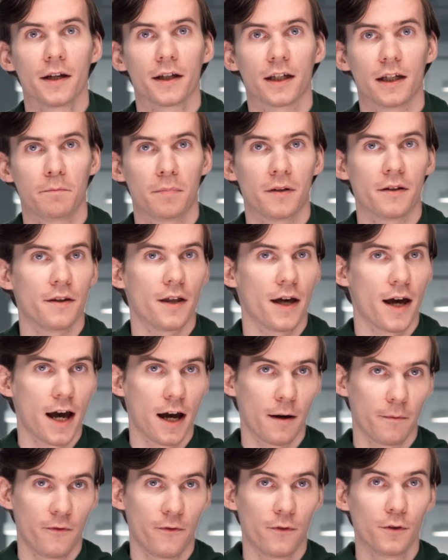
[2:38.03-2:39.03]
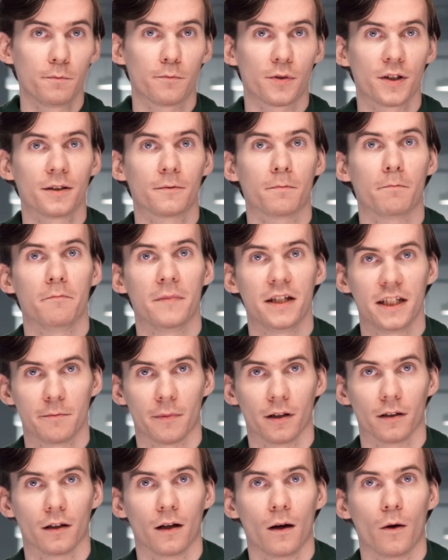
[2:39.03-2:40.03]
keeping the app footprint
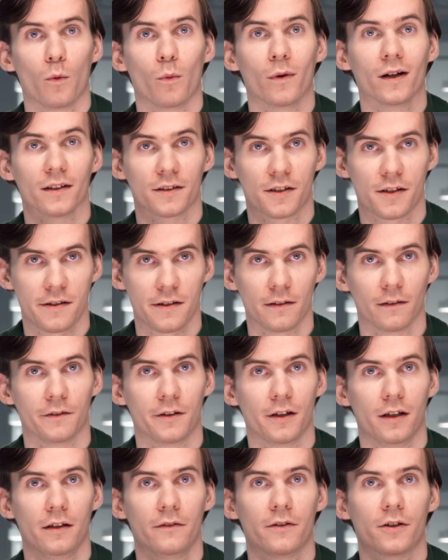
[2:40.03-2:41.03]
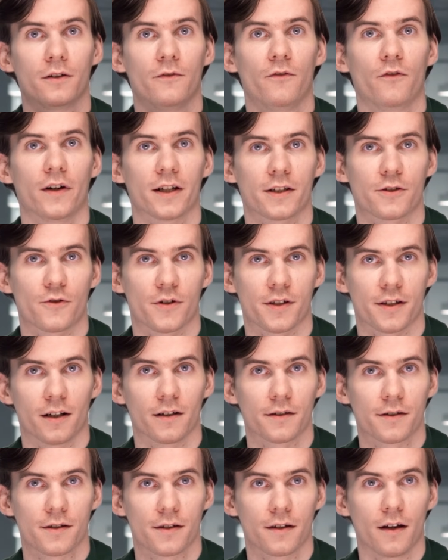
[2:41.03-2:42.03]
minimal while still delivering fast
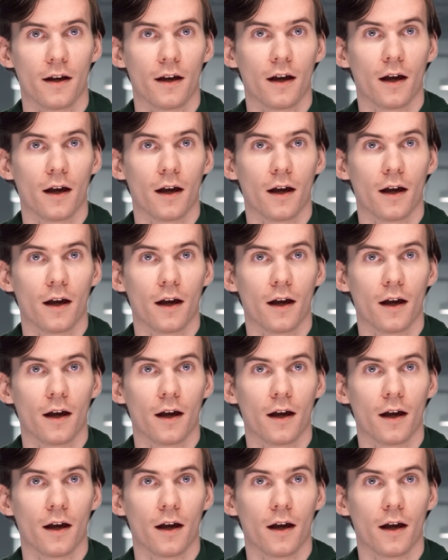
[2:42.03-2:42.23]
results.